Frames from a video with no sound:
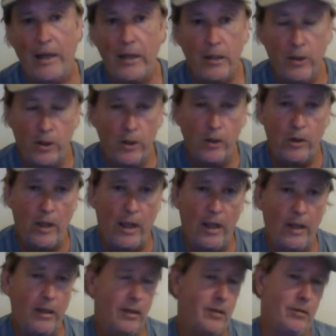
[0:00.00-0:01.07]
I didn't do
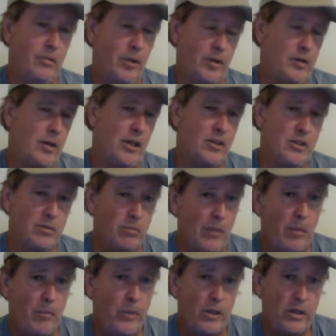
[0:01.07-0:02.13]
that because
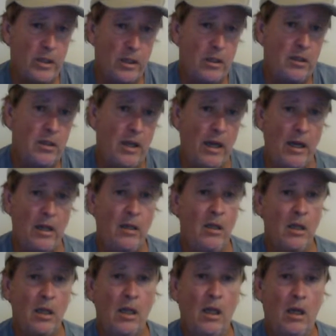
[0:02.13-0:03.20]
my book did
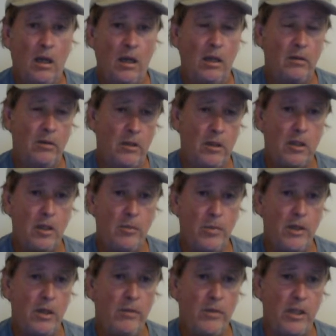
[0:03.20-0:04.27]
contain a
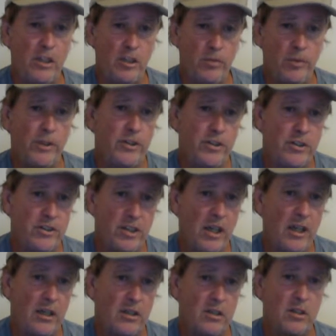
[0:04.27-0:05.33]
good bit of explicit
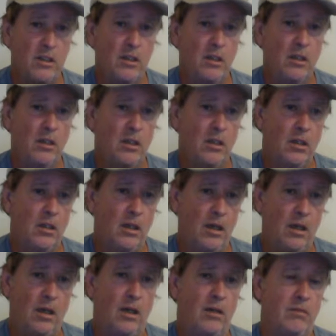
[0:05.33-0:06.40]
sex.
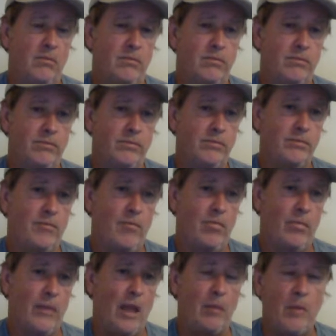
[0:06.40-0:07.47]
I'm
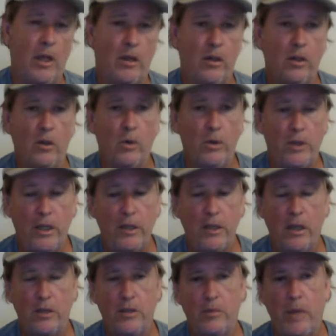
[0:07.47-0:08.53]
not going to go in
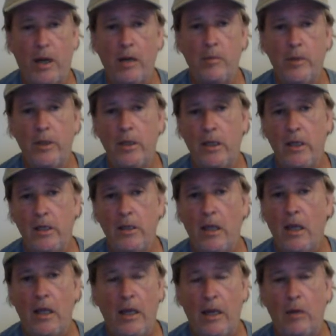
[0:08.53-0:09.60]
details about it, but
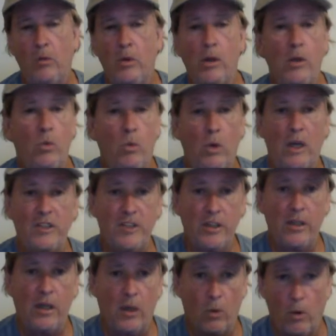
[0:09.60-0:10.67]
it really
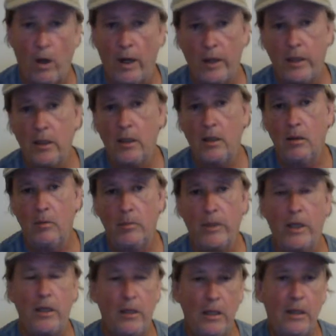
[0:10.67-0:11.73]
wasn't erotica,
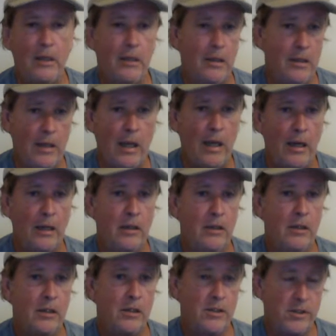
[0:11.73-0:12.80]
but it did
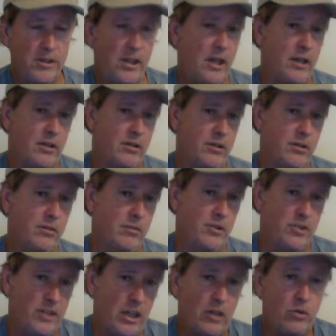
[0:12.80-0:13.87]
contain sex.
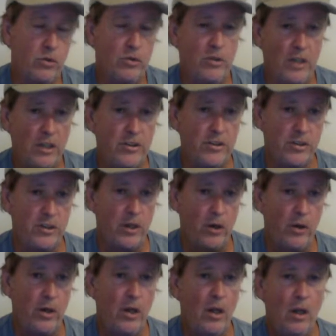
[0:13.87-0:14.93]
The sex was
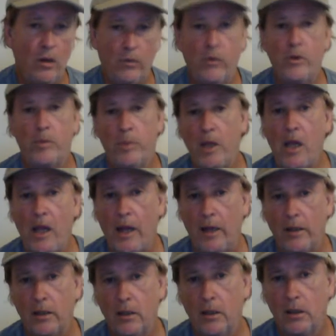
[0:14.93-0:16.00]
necessary for the
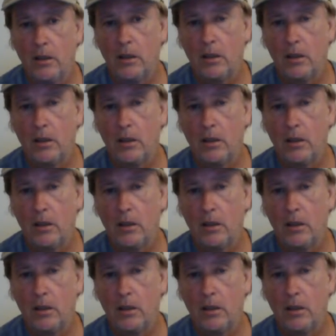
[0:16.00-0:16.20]
plot.